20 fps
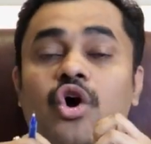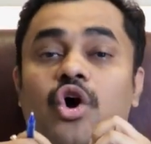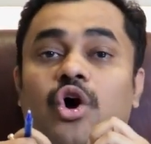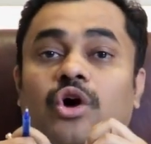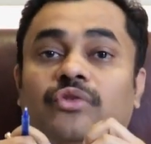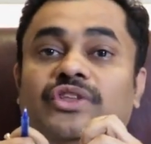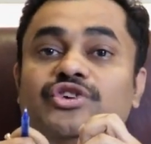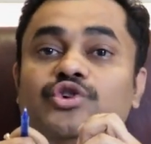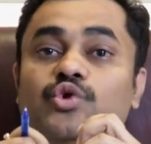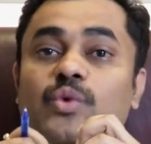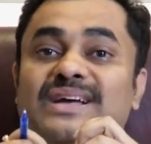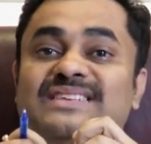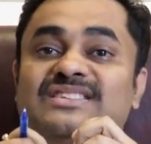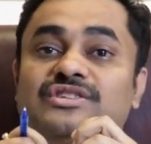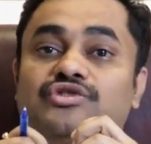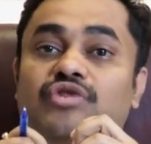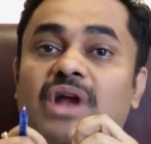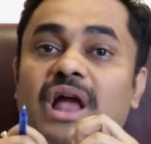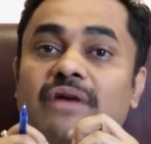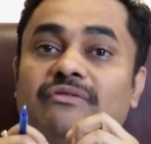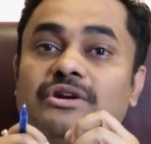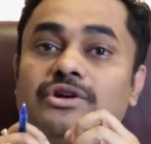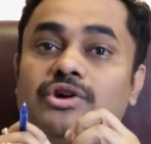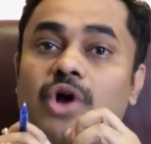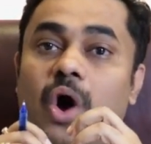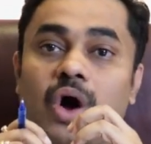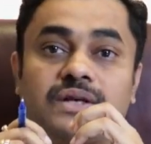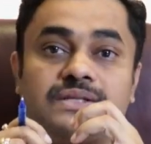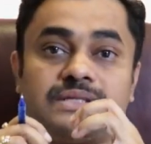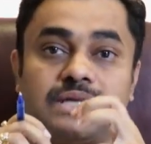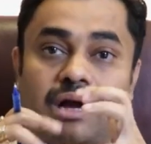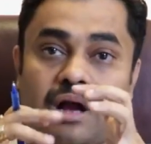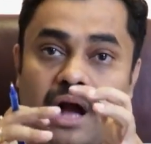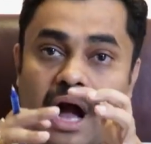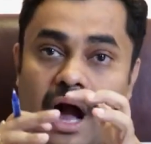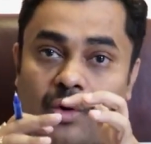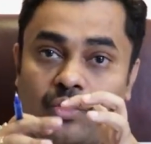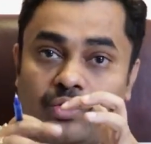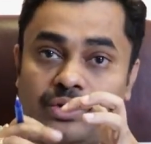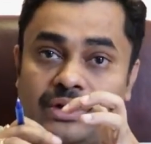on the US Travel Docs
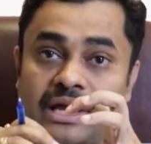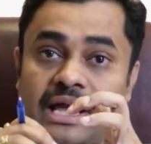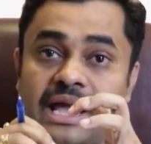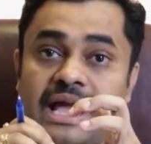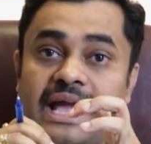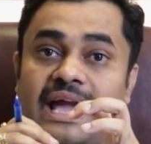account,